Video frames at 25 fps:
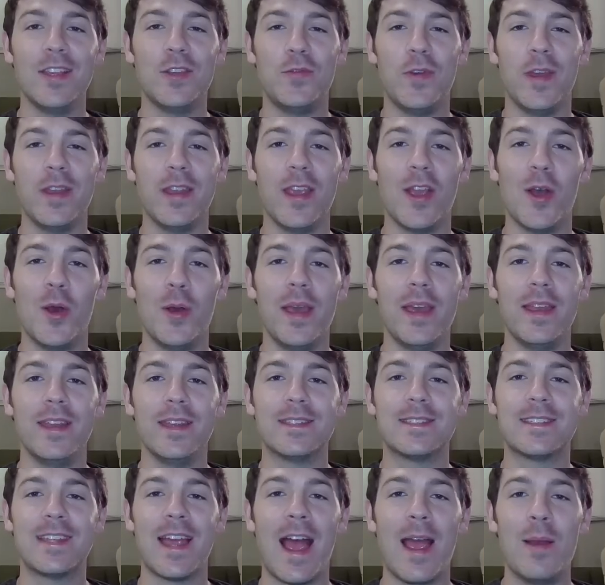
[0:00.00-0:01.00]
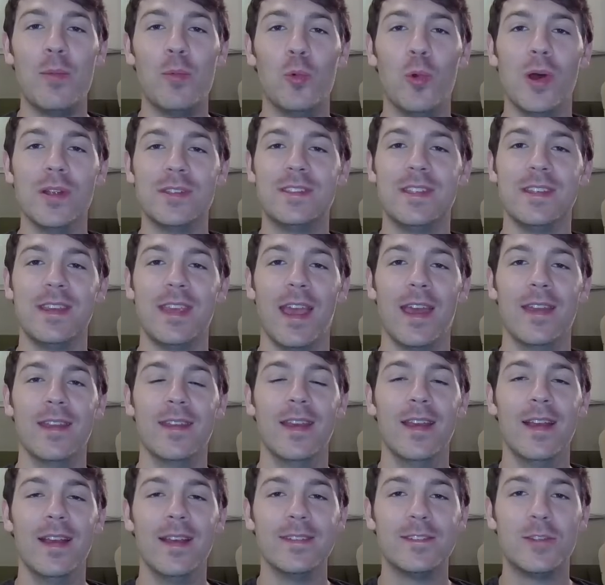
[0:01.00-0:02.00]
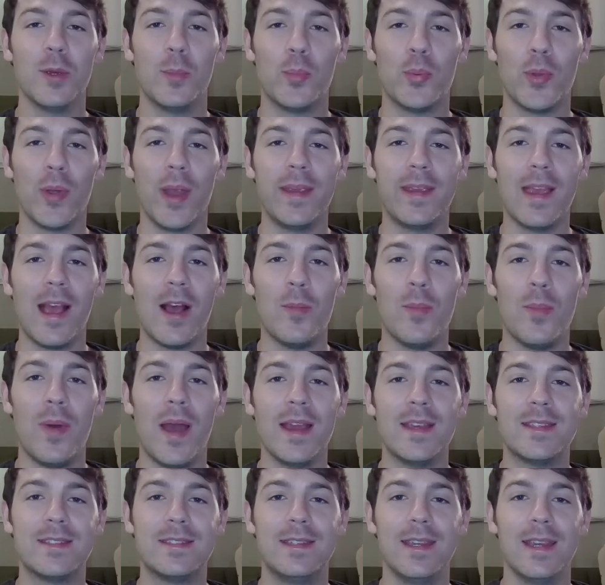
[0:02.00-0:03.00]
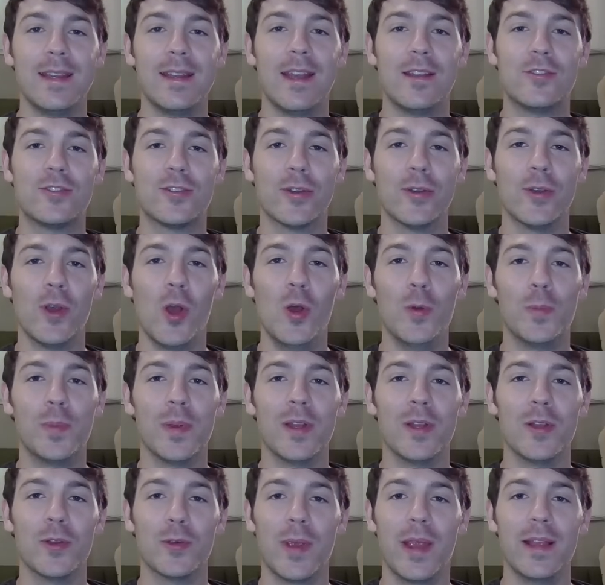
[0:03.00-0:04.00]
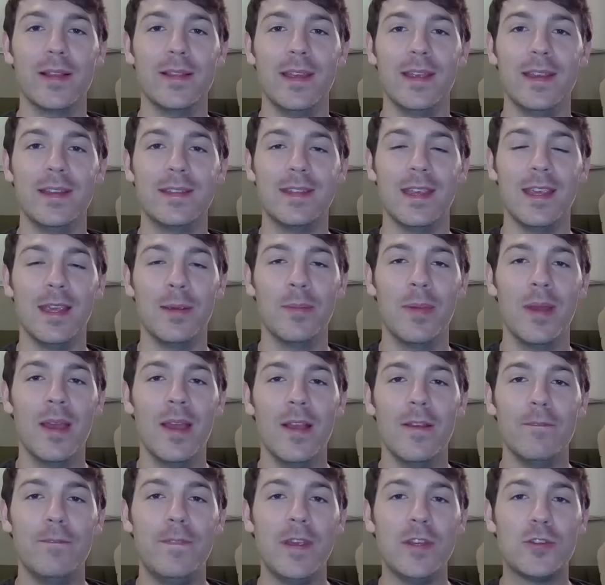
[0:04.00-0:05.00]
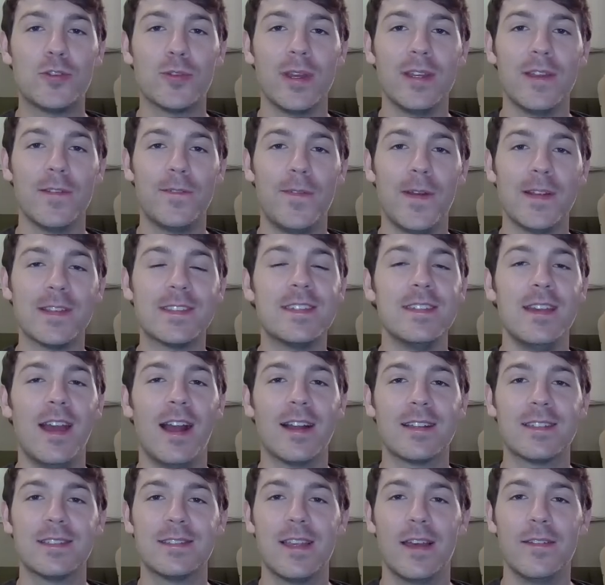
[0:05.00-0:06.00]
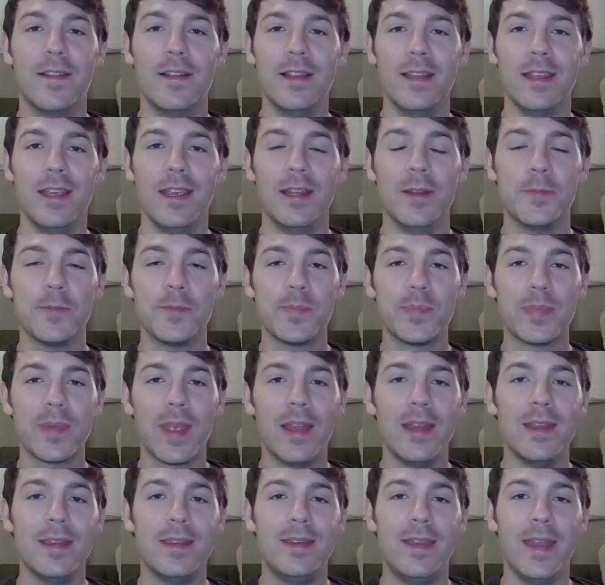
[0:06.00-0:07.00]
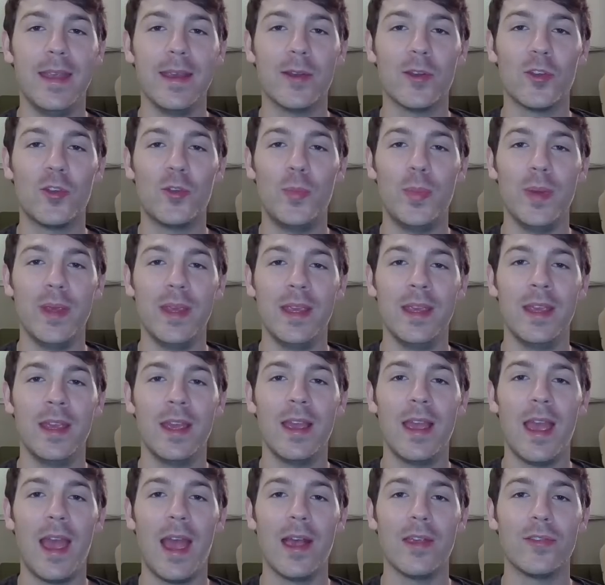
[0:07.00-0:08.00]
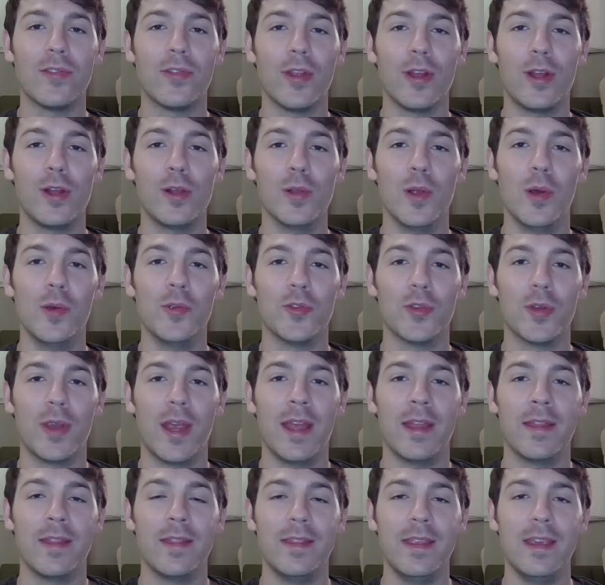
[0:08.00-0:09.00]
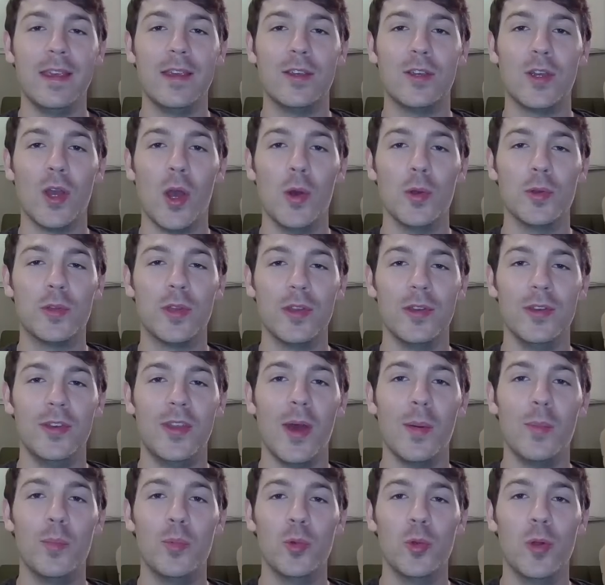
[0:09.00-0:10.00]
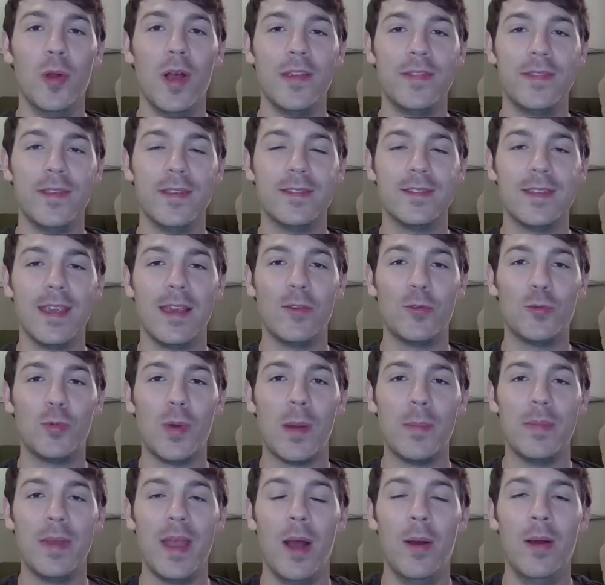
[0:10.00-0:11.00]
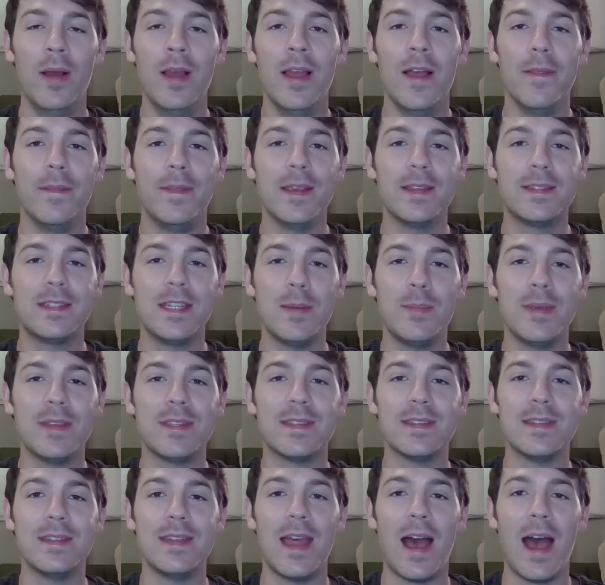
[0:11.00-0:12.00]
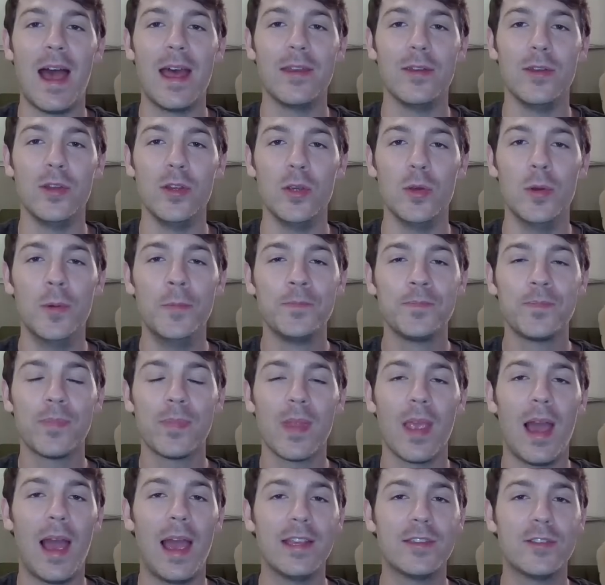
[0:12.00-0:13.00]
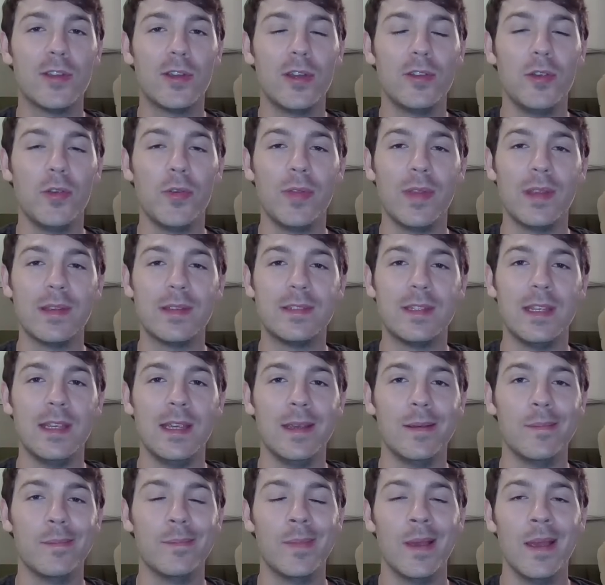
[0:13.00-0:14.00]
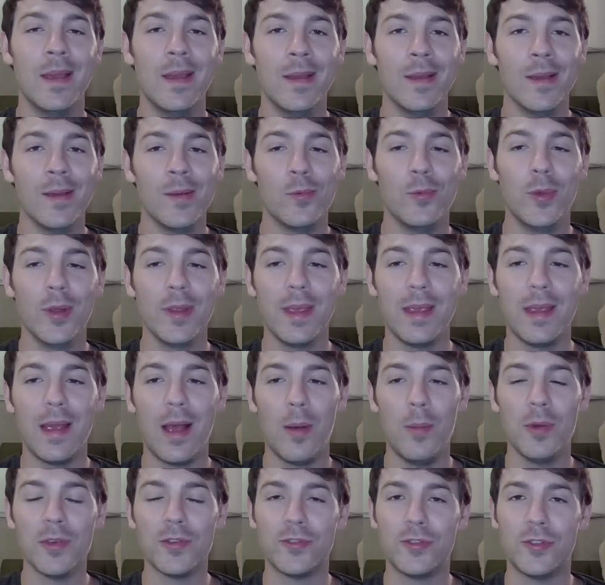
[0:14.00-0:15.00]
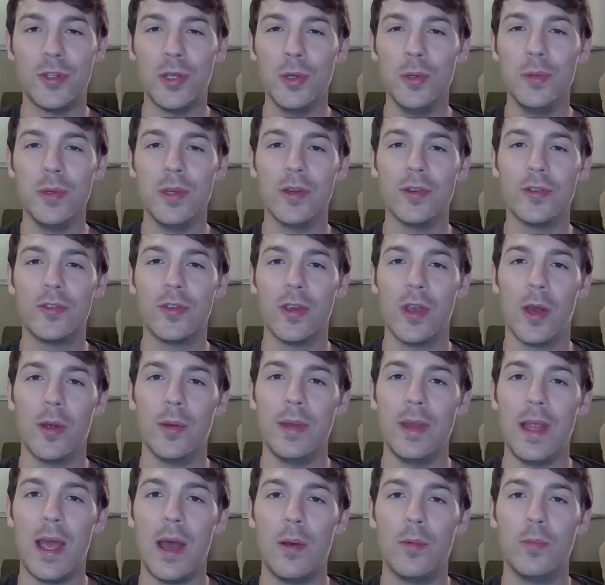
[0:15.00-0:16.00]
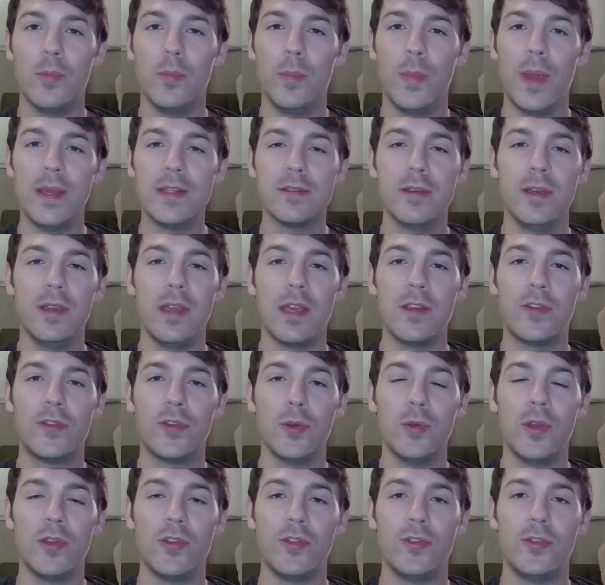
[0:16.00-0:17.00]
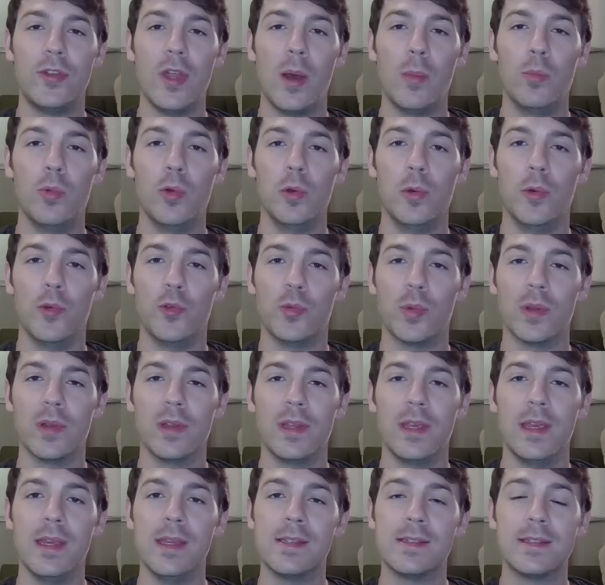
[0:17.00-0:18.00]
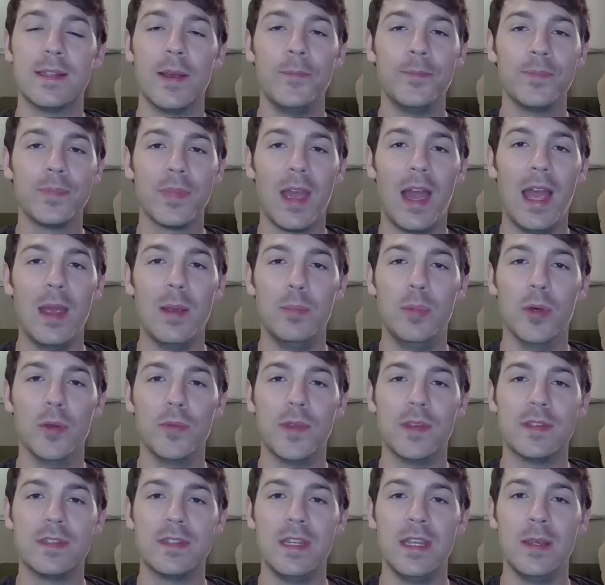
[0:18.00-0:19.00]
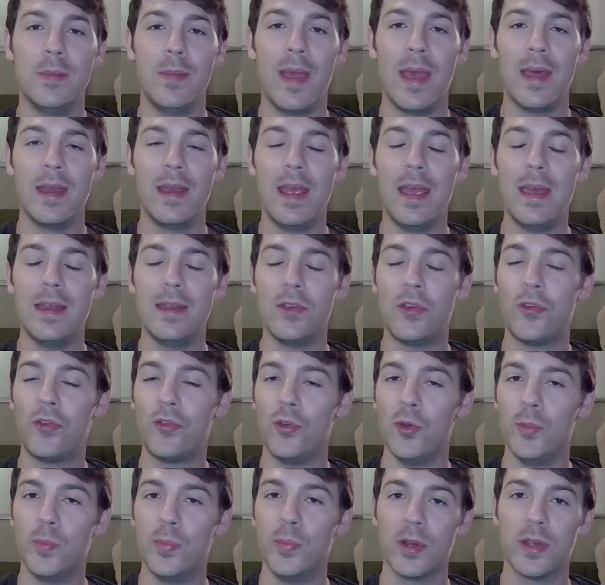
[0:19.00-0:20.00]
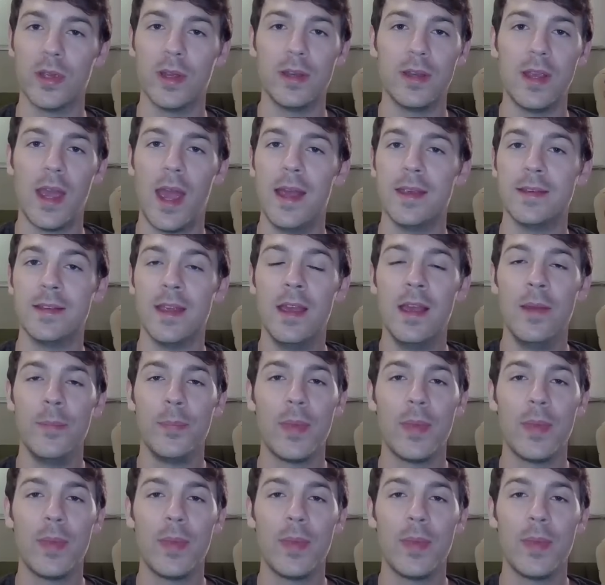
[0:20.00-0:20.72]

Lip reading: video, it is time once again to break out my signature Open Great League team, featuring Defense Deoxys on the lead, Diggersby as the closer, and the GOAT Double as the safe swap. Now, this team is not new. I started using this team really almost 2 years ago now. Basically, as soon as Double was released, I built this team, and it is super good, guys.